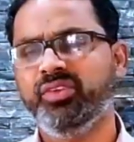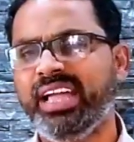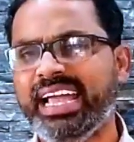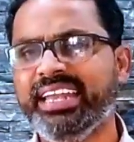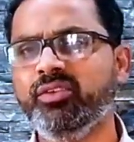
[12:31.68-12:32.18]
If
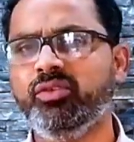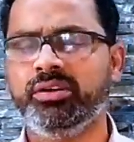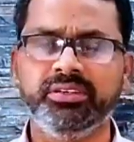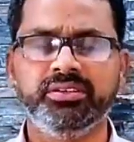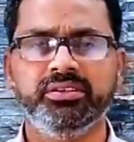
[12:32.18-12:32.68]

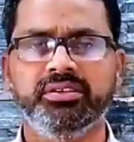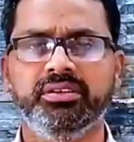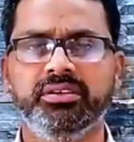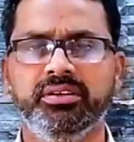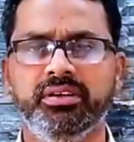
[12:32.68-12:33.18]
anyone who
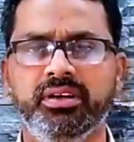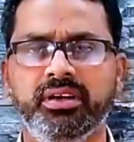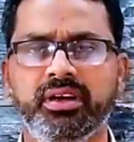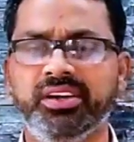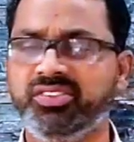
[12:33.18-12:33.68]

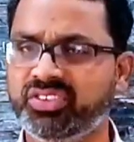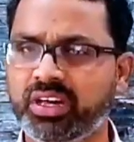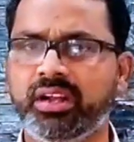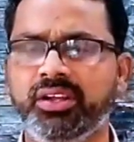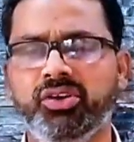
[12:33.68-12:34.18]
and
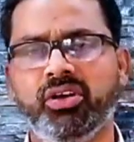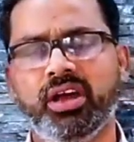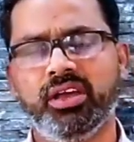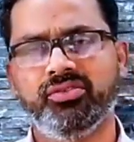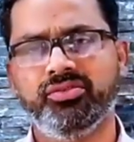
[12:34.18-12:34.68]
surrender your
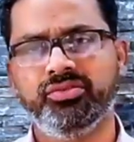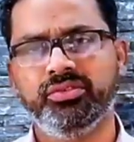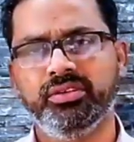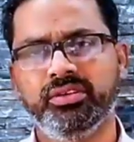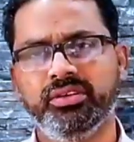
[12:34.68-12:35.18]
life,
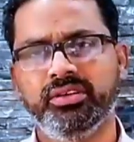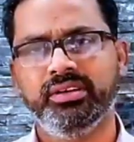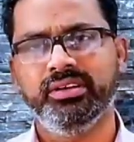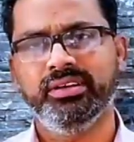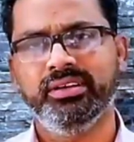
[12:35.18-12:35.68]

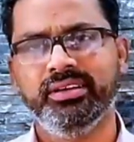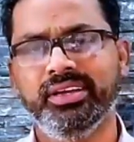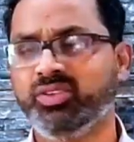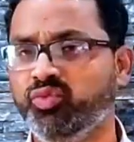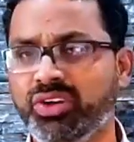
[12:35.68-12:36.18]

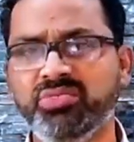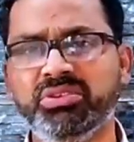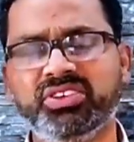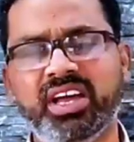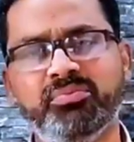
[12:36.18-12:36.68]
he is
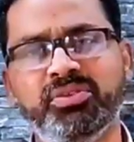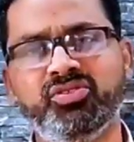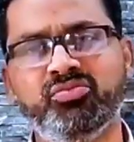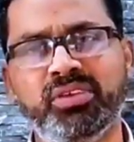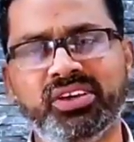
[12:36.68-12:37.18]
very much
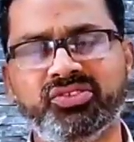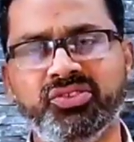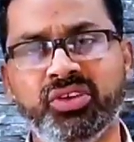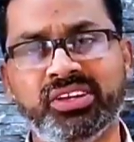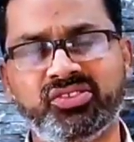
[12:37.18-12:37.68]
happy to
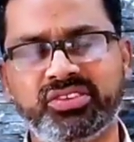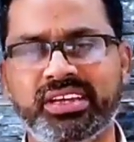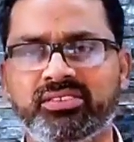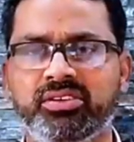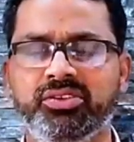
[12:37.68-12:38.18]
bless you and
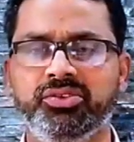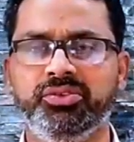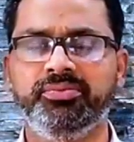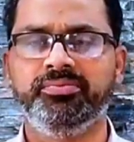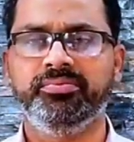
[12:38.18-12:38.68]
strengthen
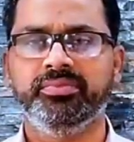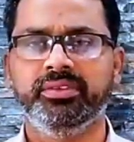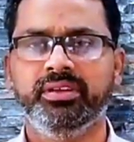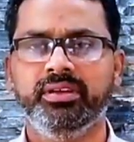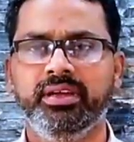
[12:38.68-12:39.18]
you
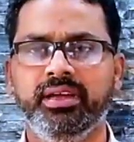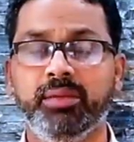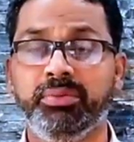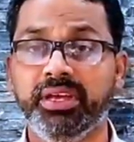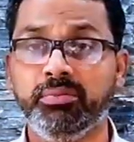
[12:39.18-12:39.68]

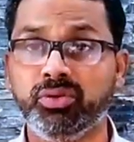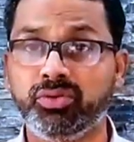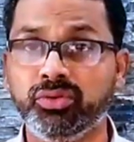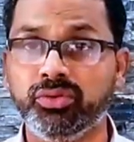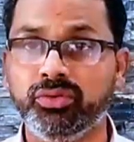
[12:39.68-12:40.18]
and be
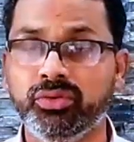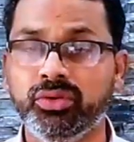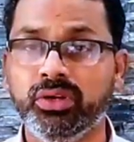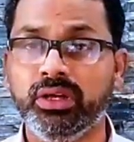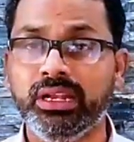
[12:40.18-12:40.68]
able
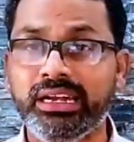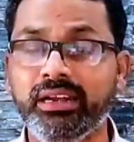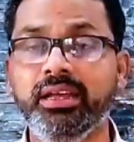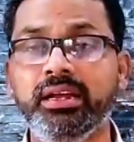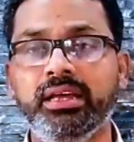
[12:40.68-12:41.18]
to
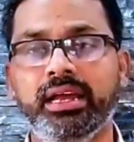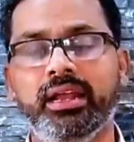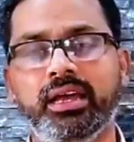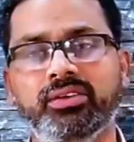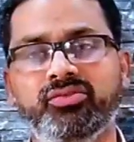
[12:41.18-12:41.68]
live
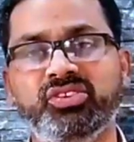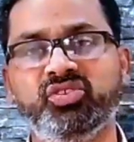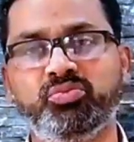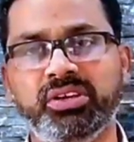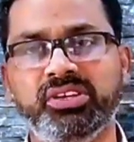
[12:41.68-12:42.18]
a life
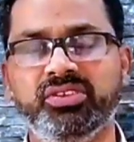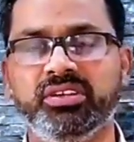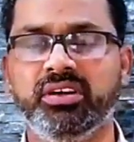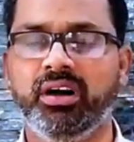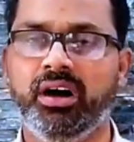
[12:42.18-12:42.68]
which is
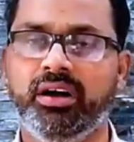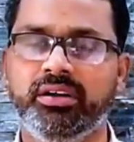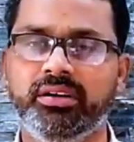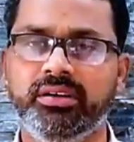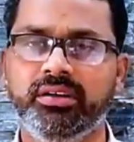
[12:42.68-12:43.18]
pleasing
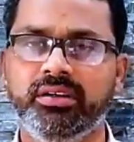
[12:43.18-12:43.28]
God.